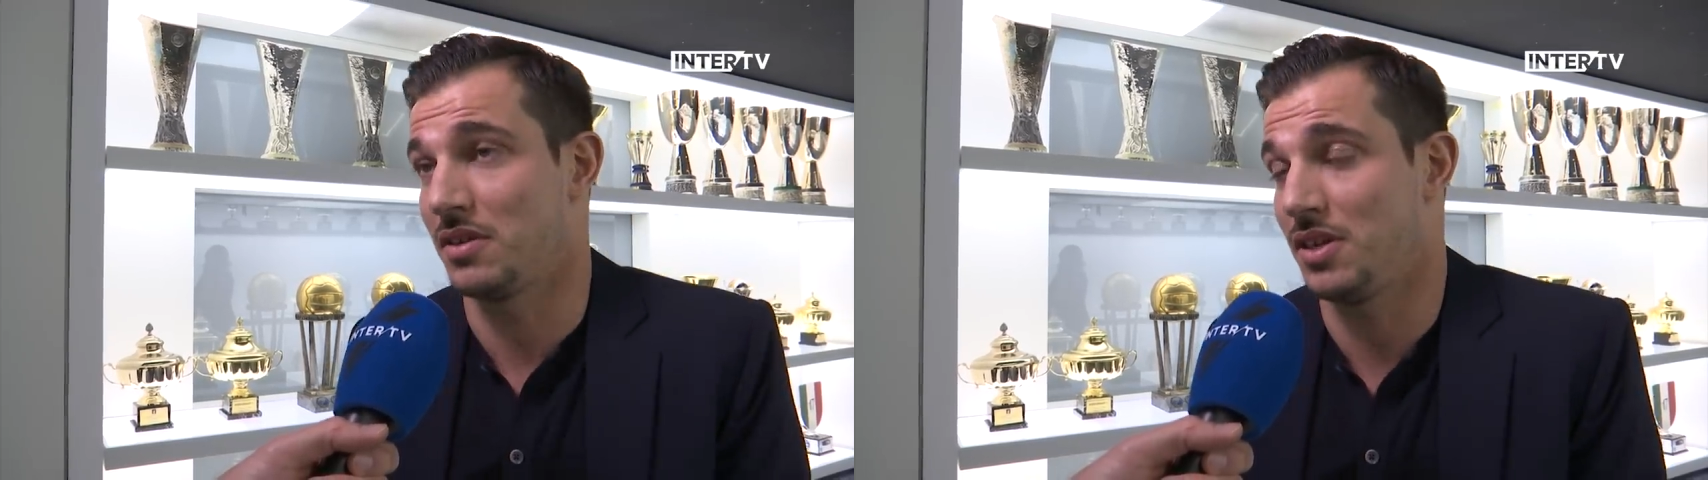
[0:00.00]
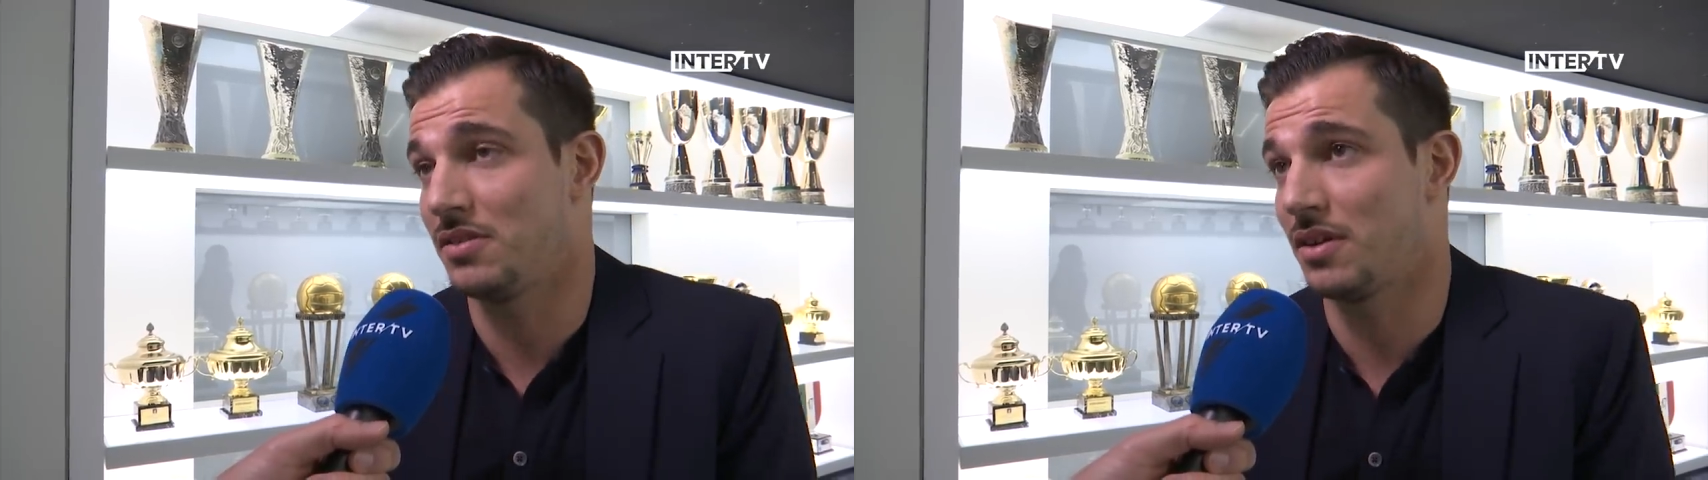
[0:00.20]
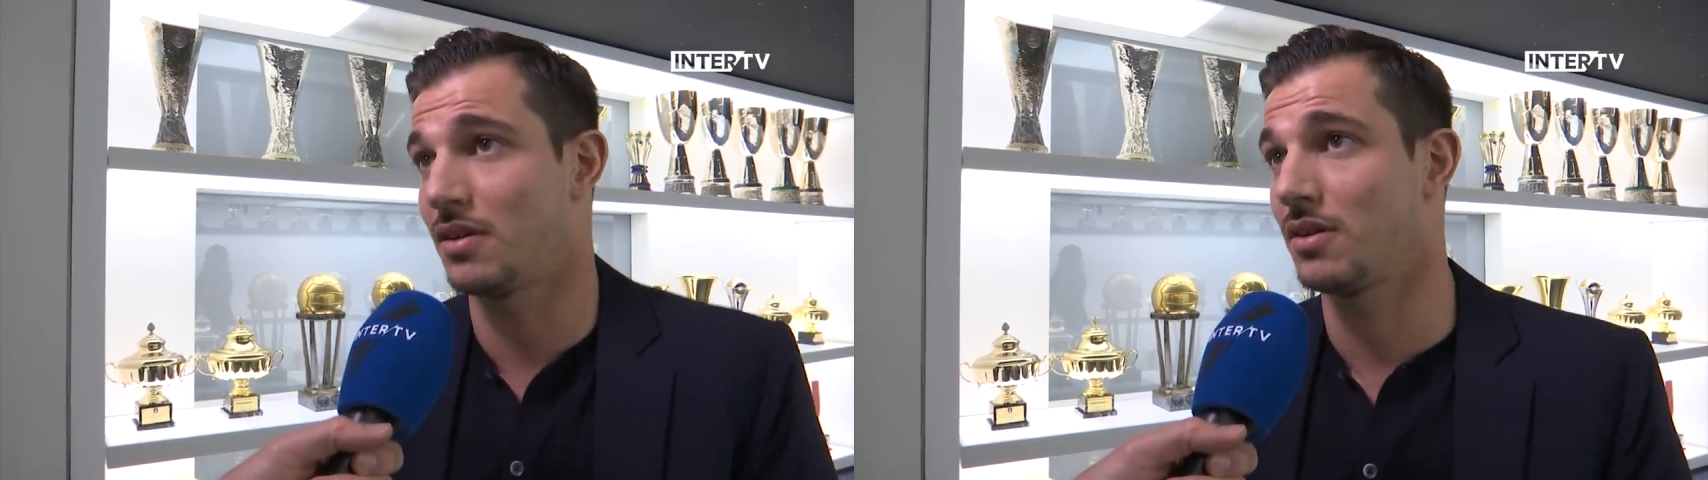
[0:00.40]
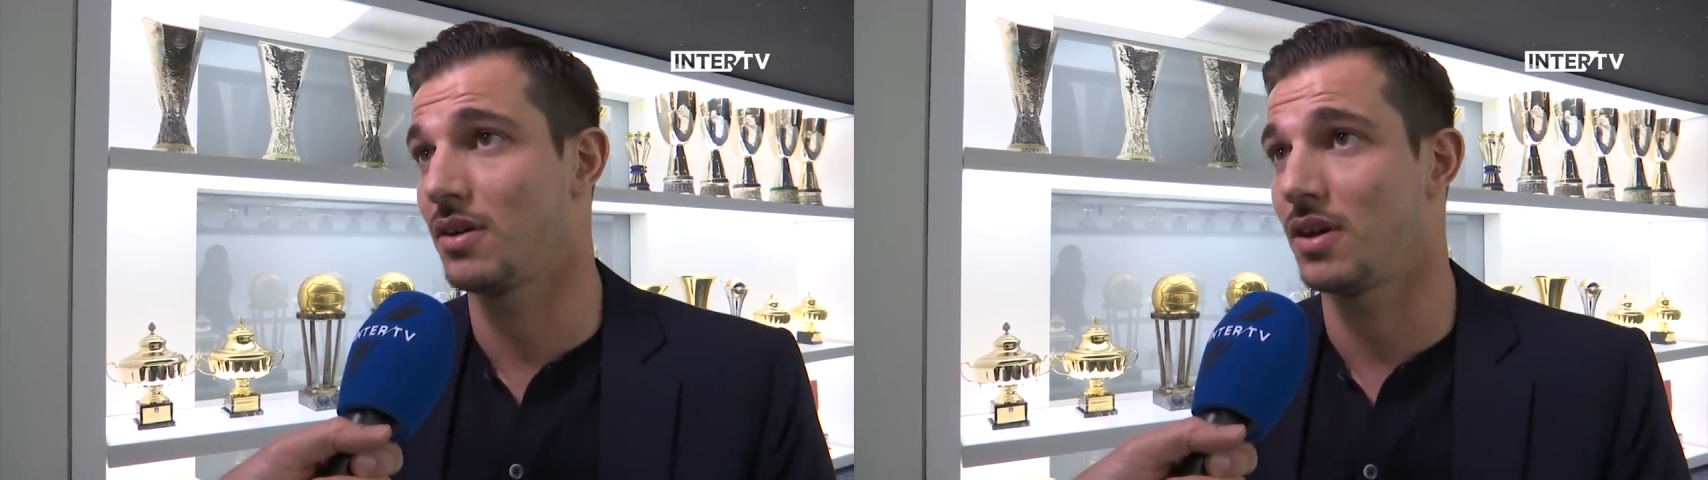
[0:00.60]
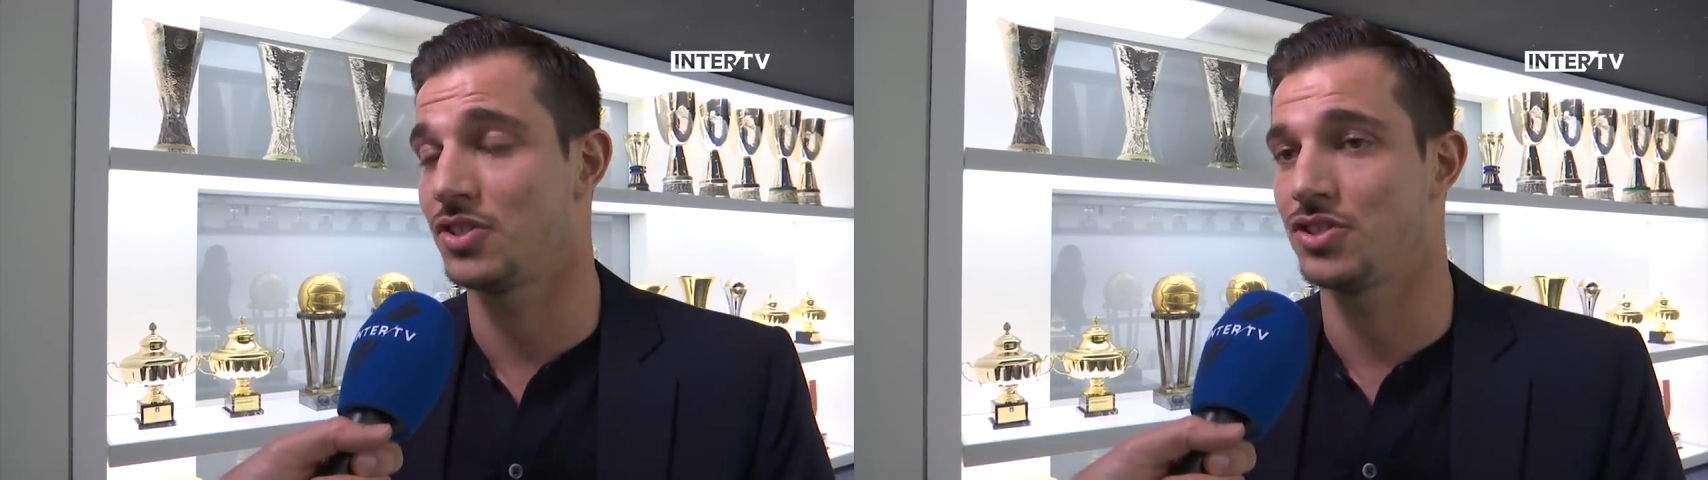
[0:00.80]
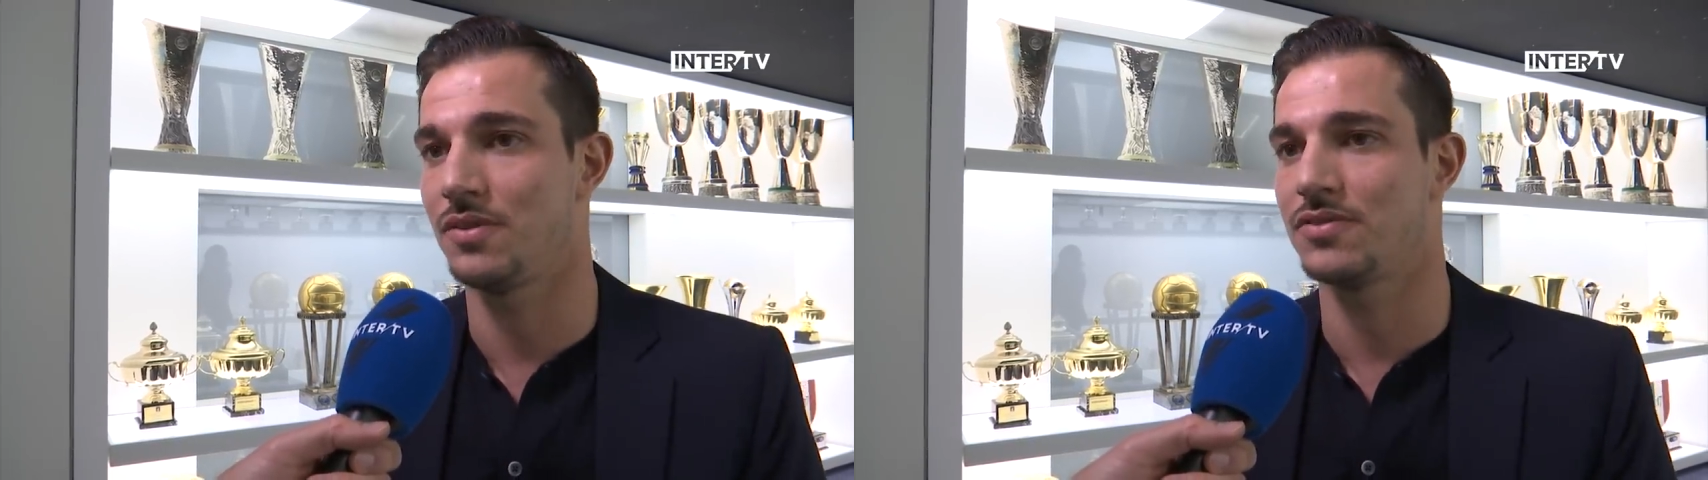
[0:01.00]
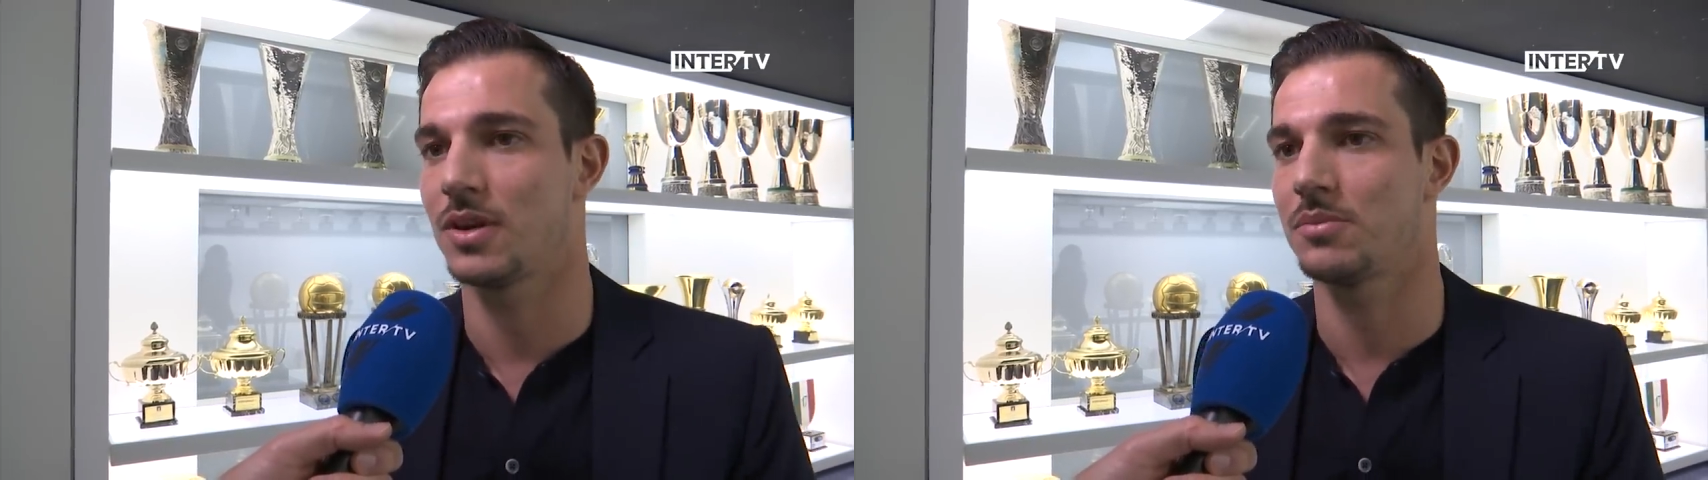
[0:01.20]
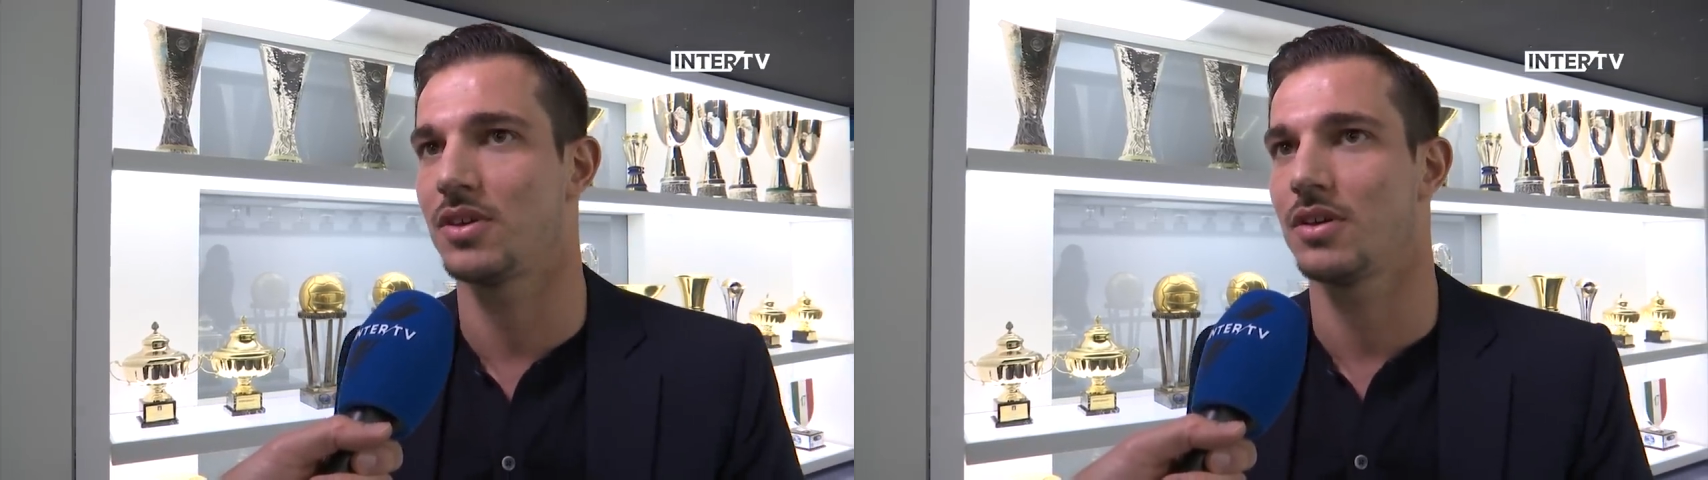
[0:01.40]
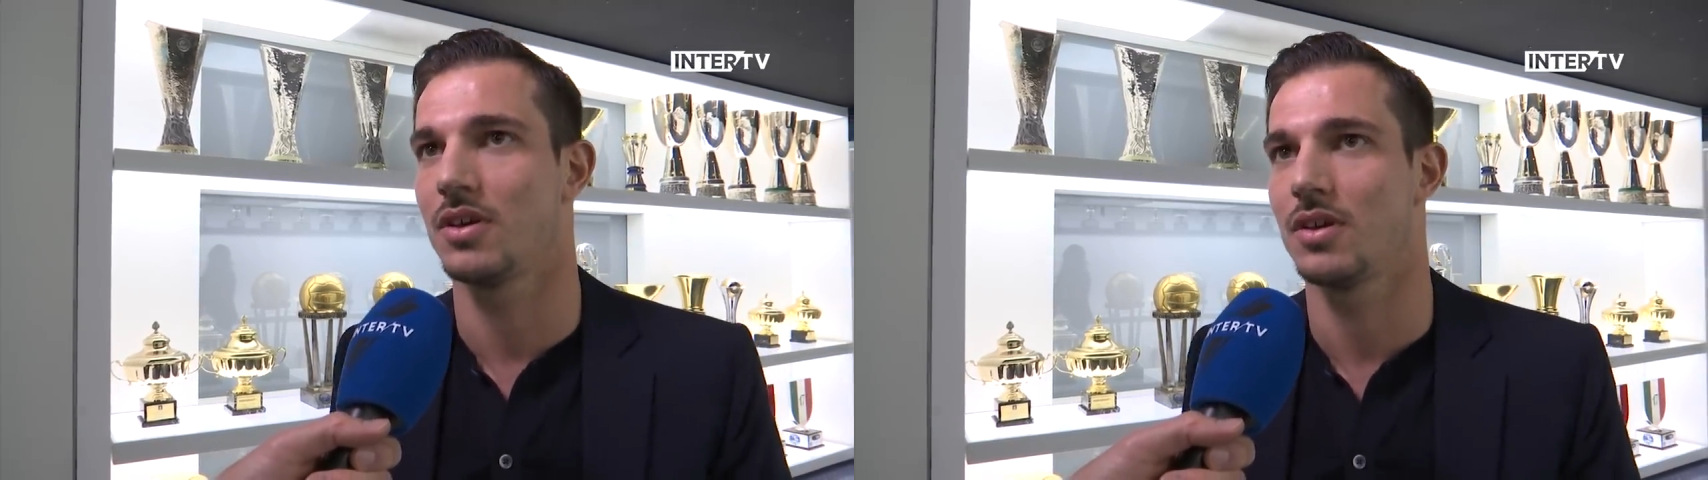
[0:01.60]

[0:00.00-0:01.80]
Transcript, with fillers: Inter achieve something.